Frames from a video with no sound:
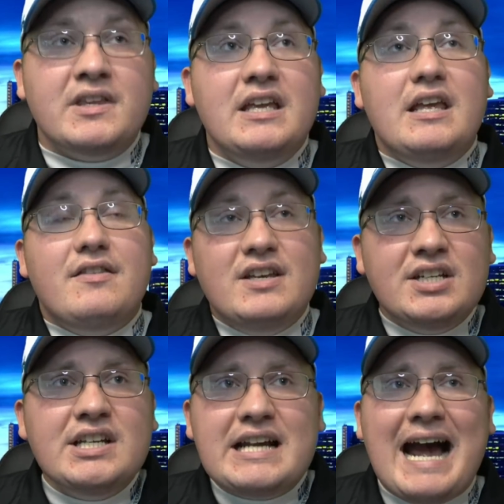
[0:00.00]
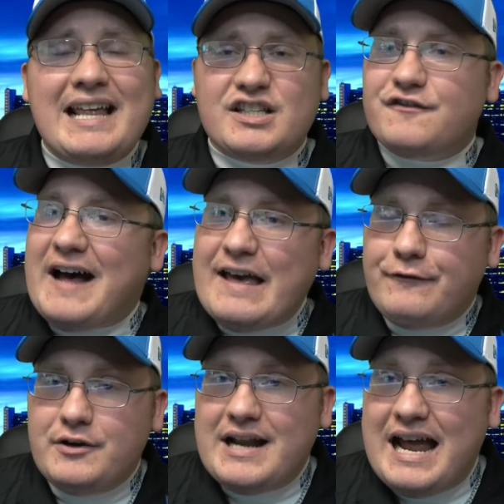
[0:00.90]
This is a guy that's
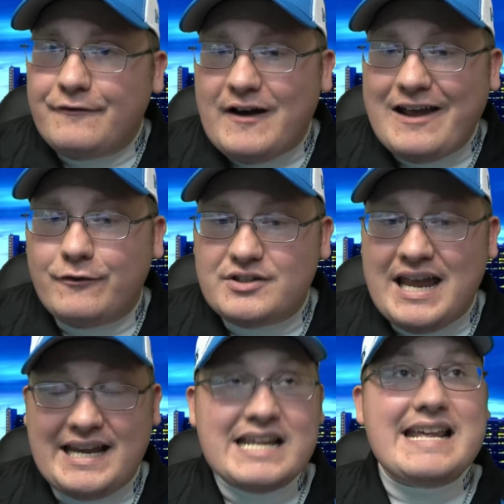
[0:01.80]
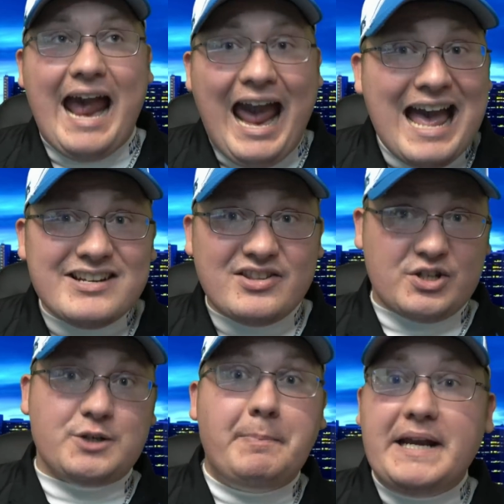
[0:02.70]
5'9", 5'10". He has the
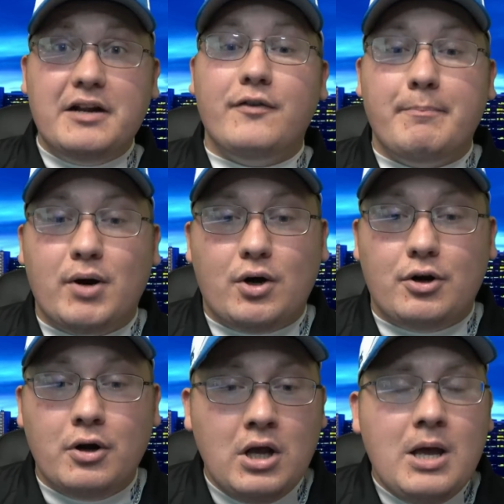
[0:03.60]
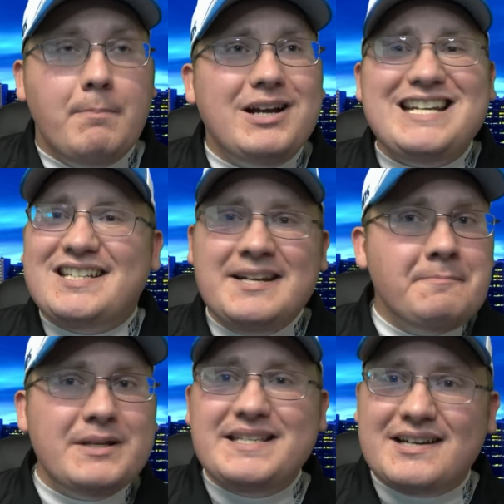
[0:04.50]
speed of a burner, but he
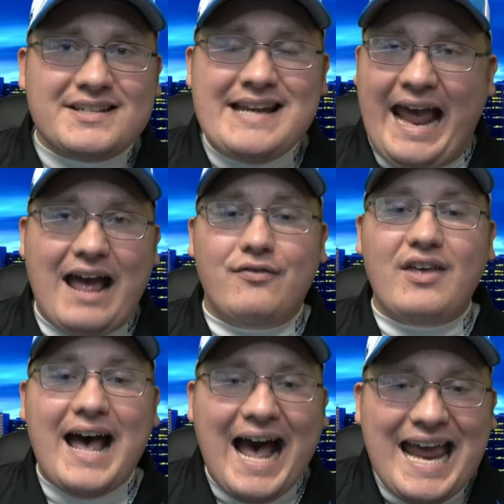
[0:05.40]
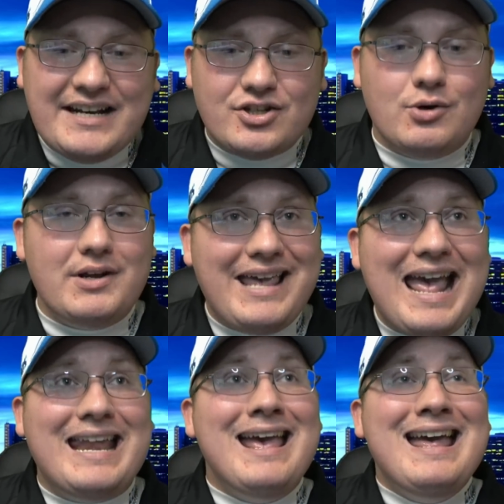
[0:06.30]
simply doesn't have the height. So
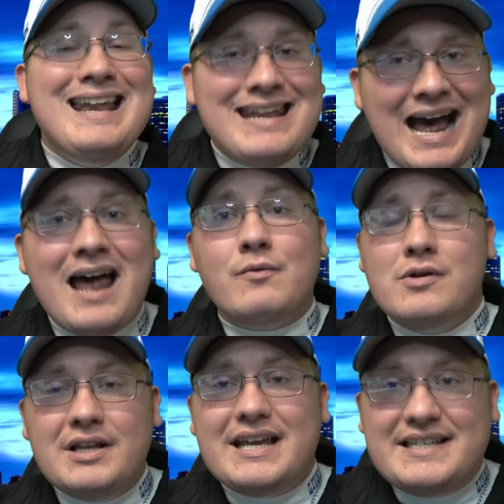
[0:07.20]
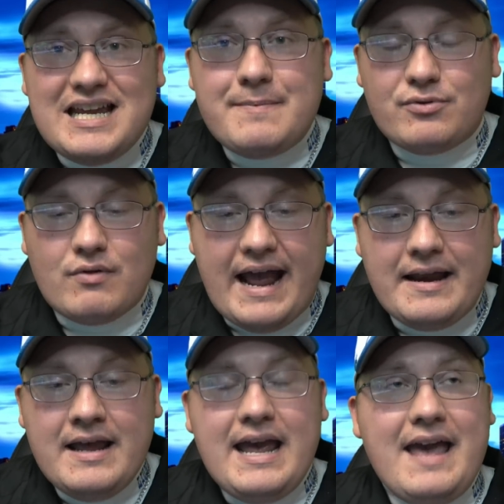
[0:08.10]
again, not really a deep threat.
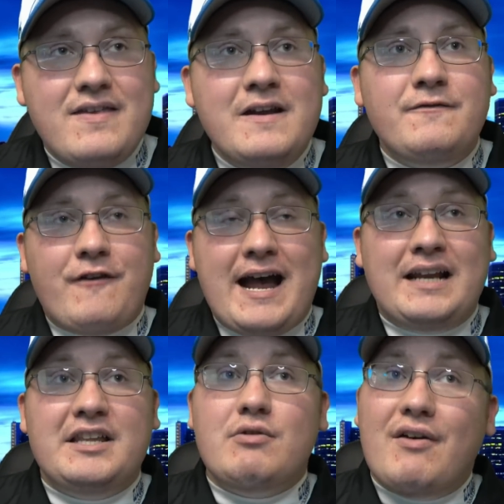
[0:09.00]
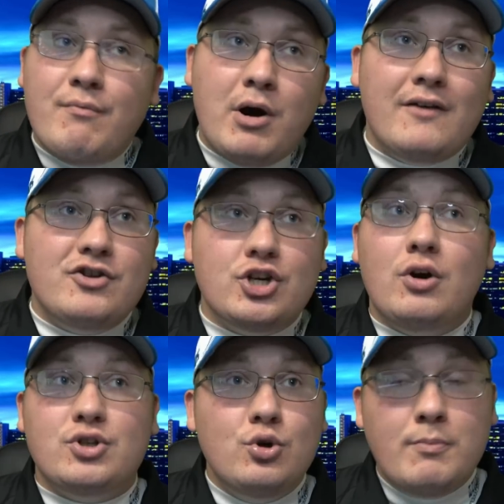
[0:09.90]
And then finally, you have Marvin
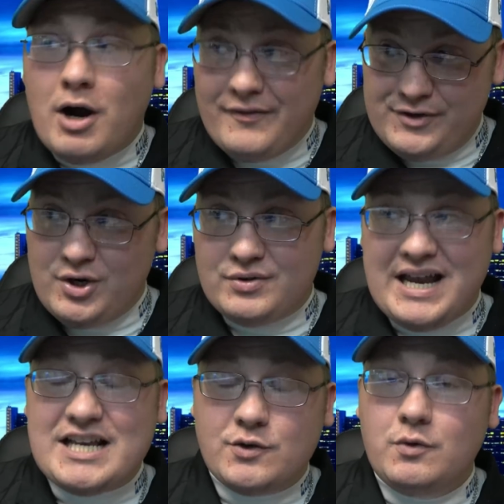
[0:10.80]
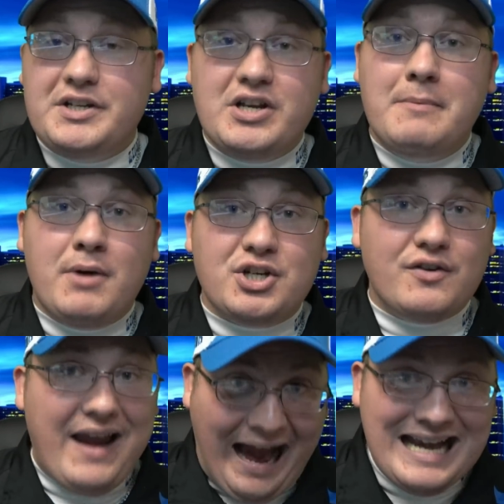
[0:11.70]
Jones, who Marvin Jones hasn't really done much
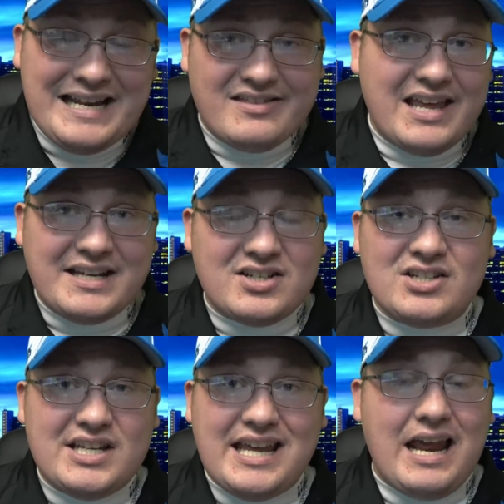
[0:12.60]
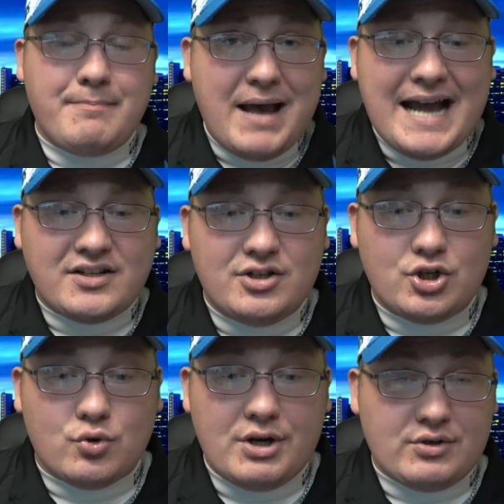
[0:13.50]
of anything since he came back to
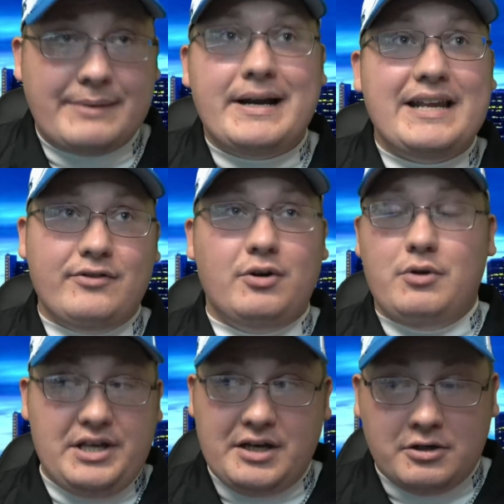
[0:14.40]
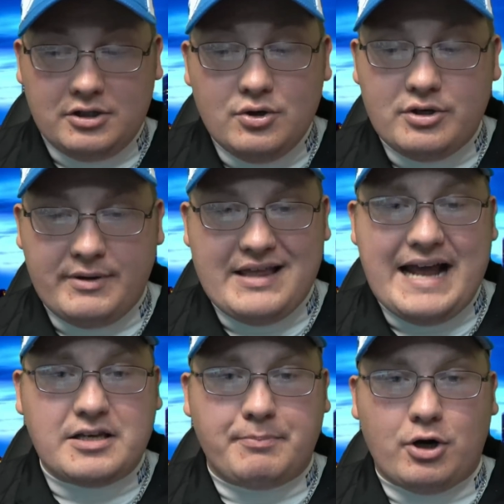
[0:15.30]
Detroit, so I'm not even going to really include him in that
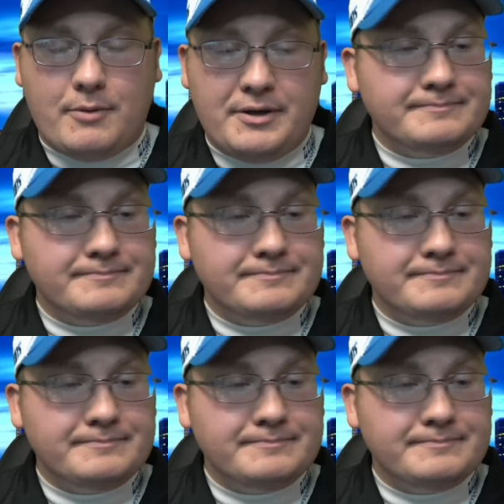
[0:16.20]
department.